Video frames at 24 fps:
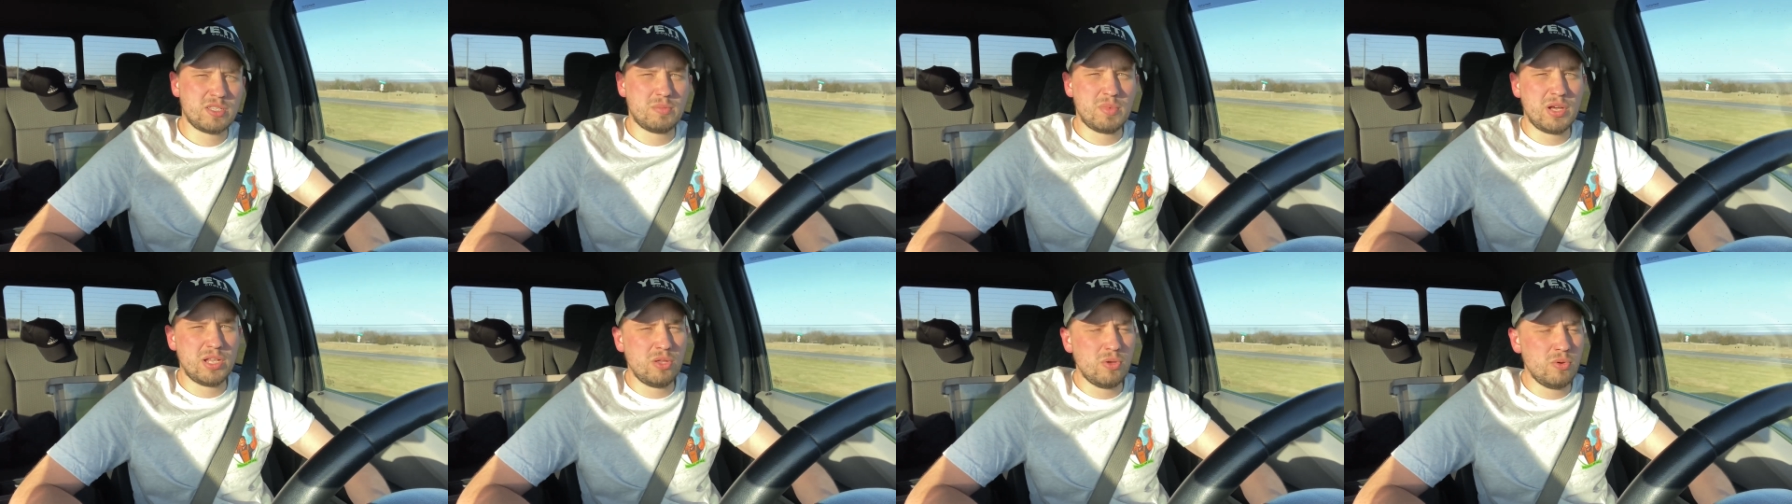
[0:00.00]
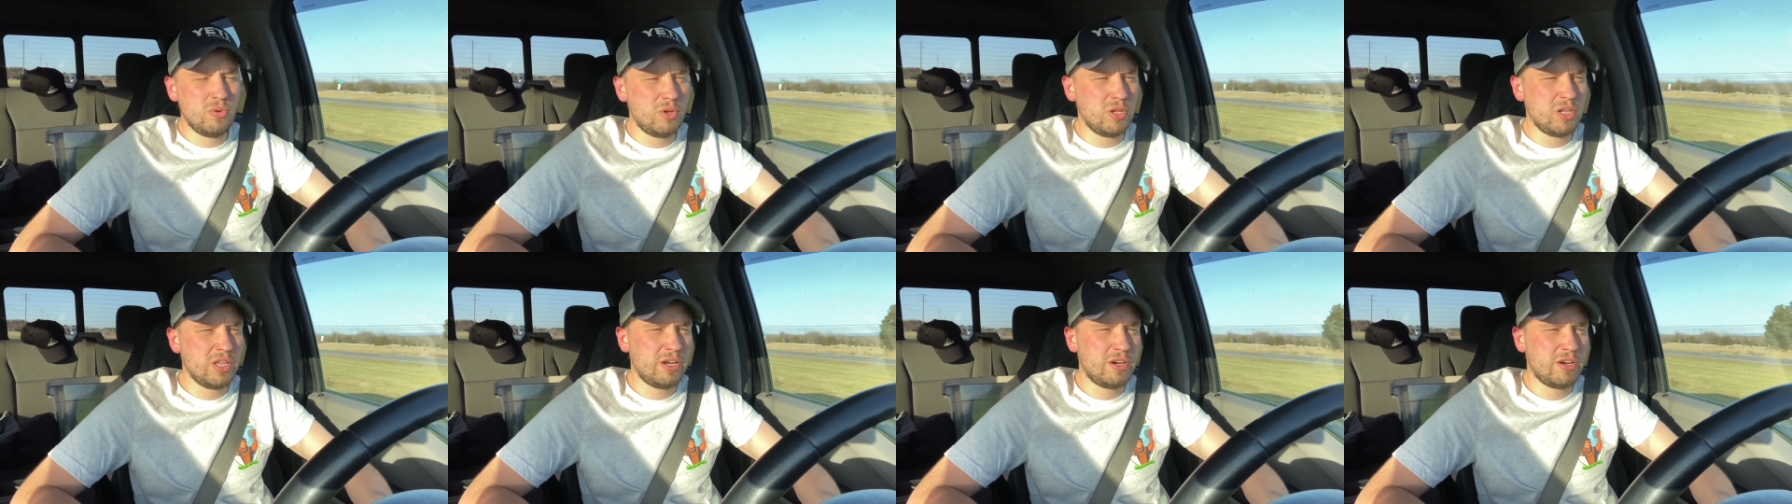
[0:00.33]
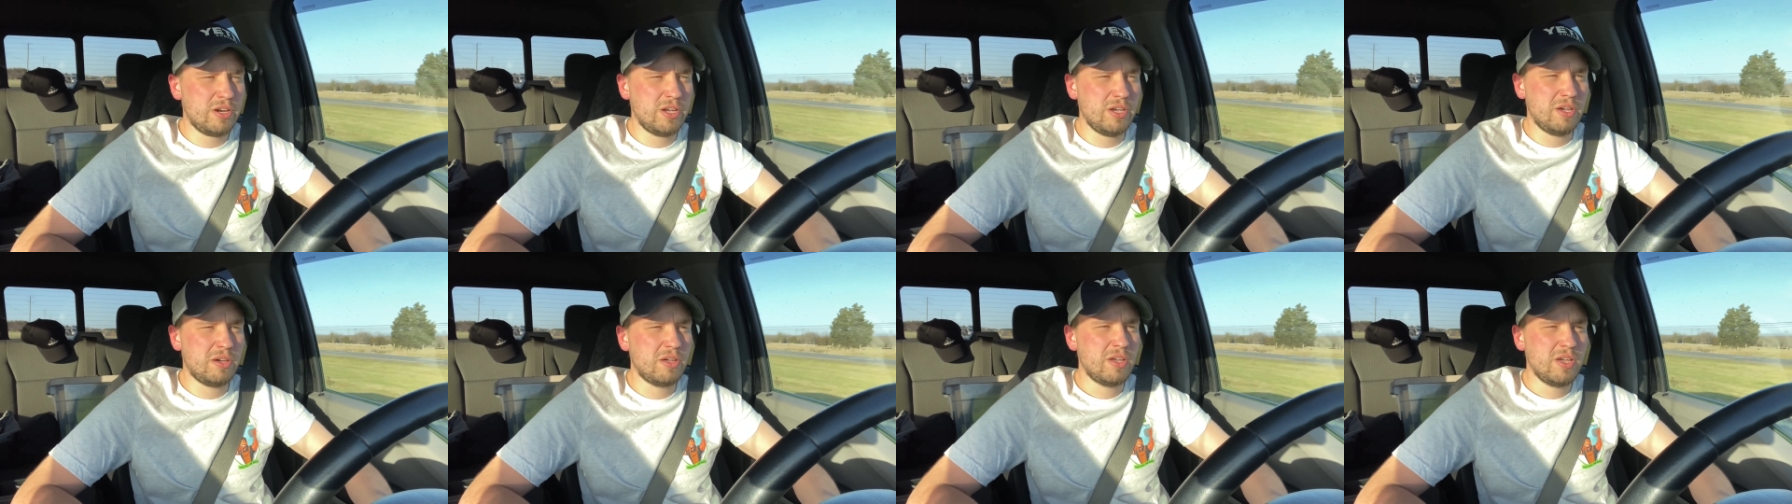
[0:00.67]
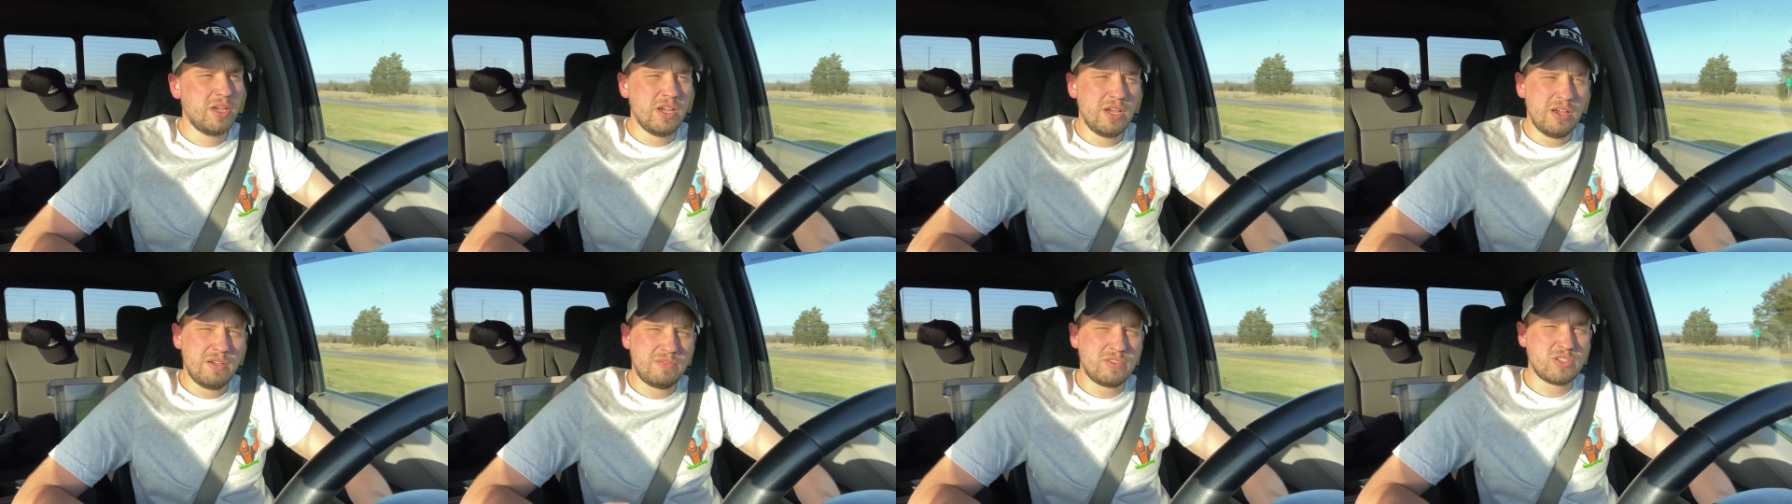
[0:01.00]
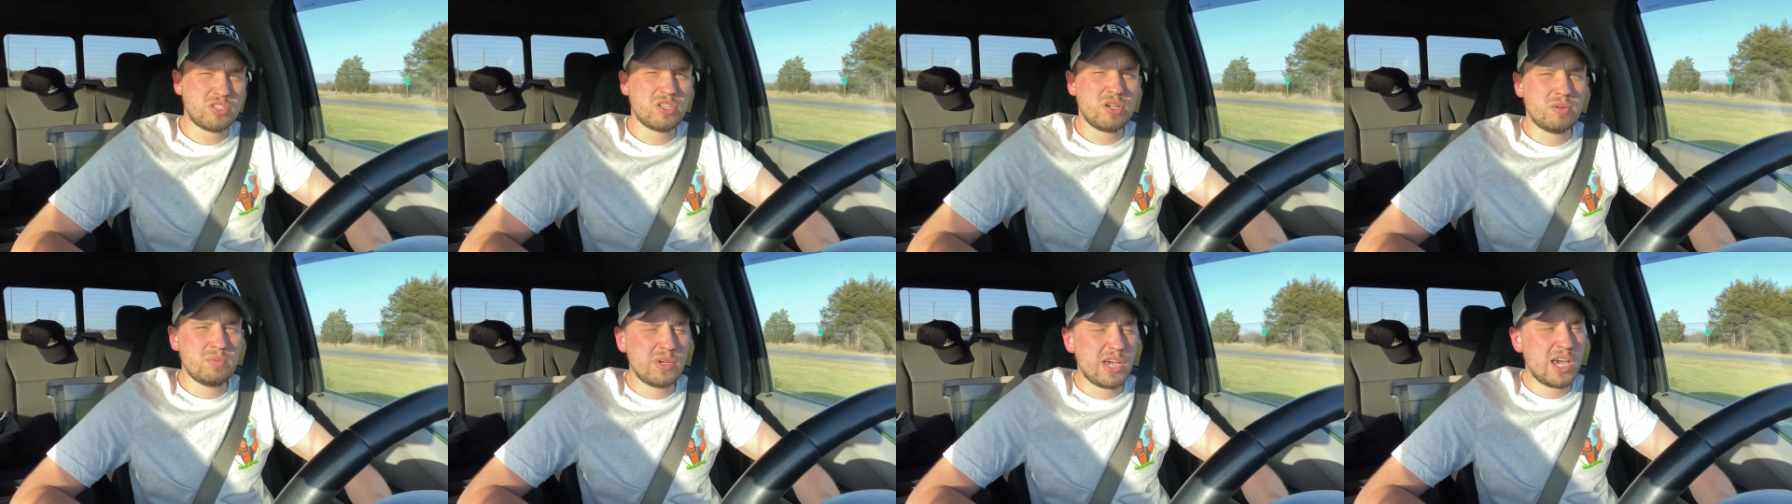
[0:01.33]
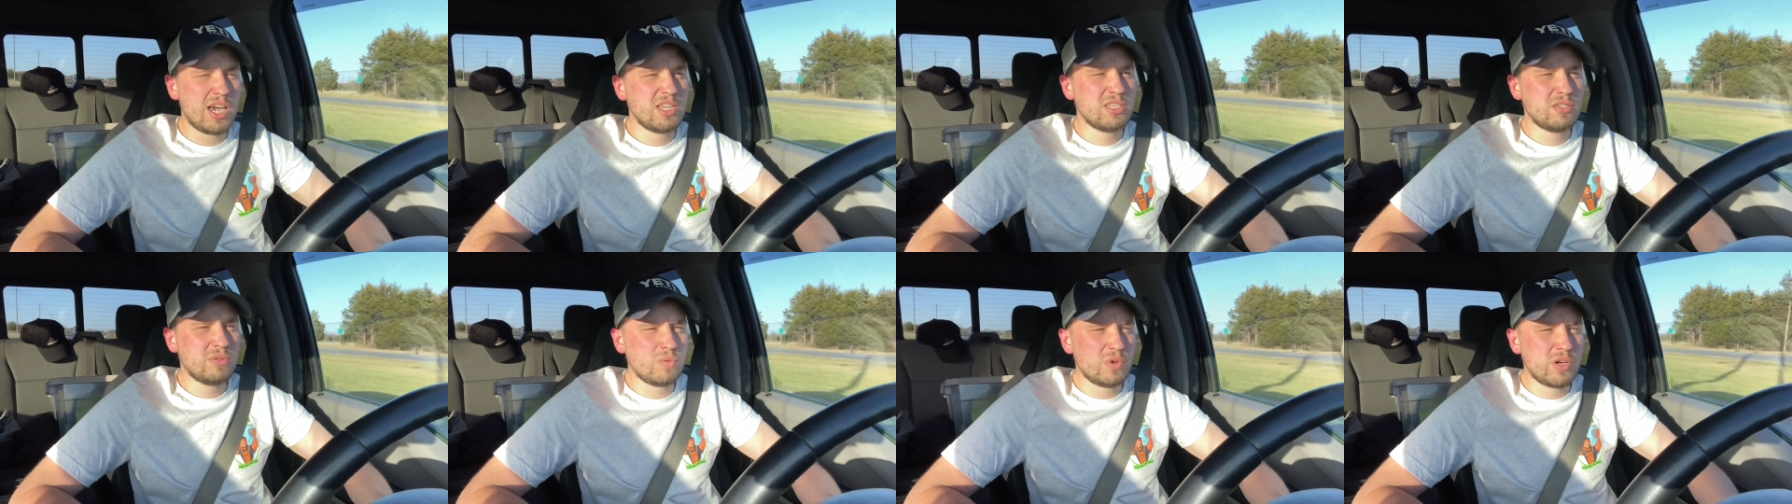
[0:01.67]
in my local area. For some
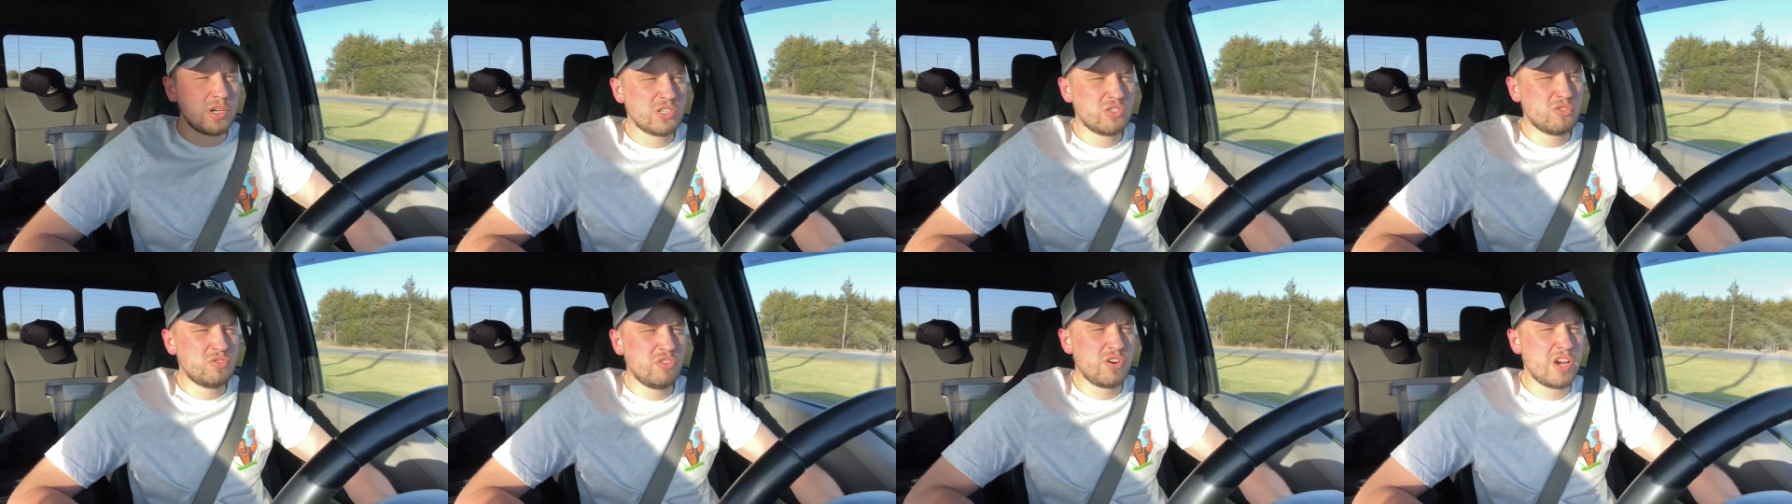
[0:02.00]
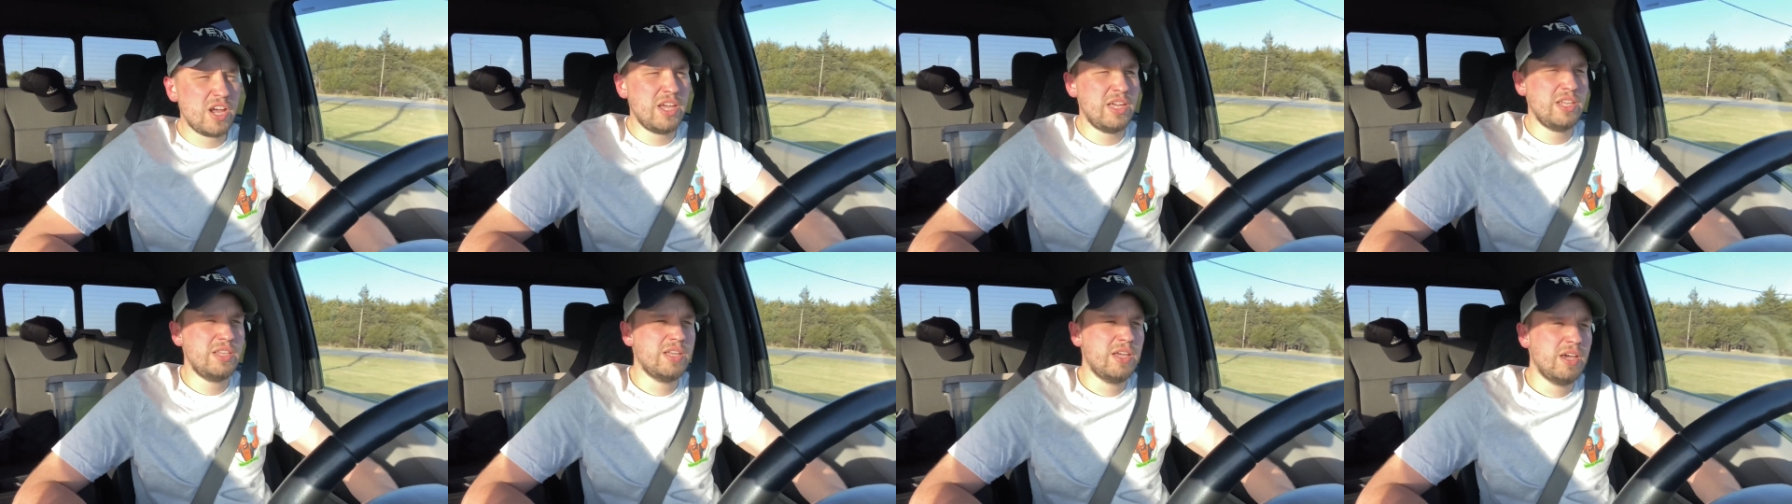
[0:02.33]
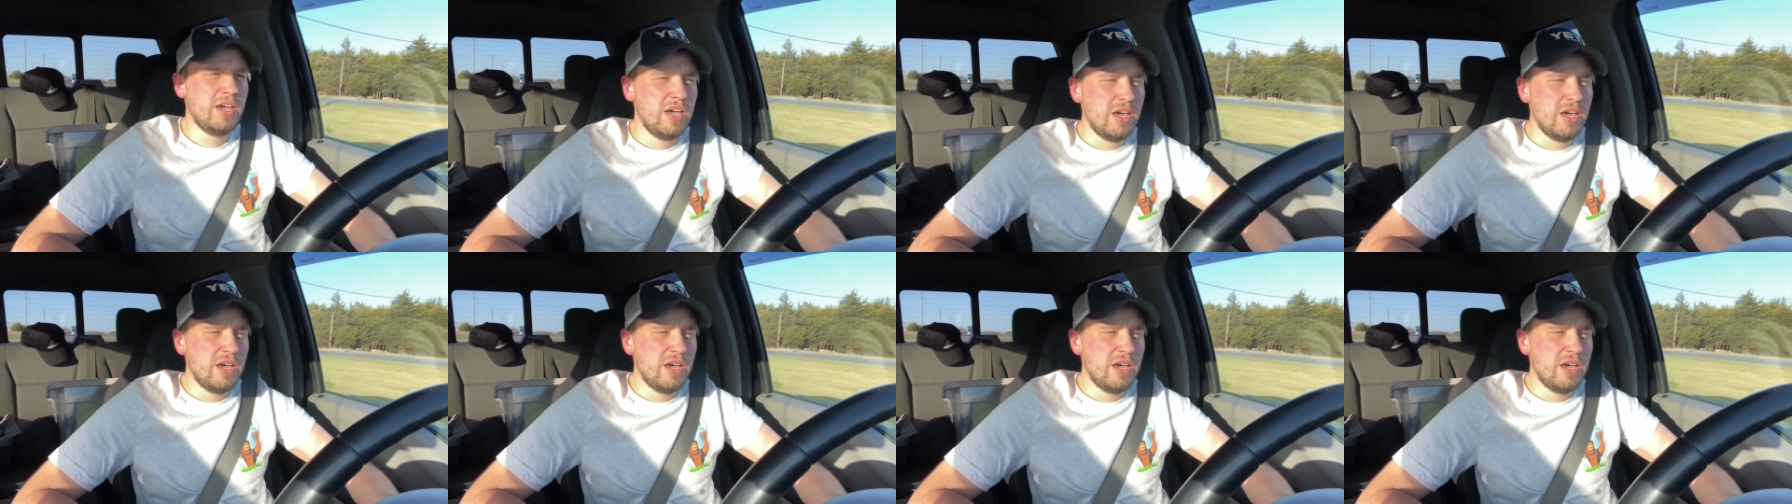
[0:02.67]
guys, it works great.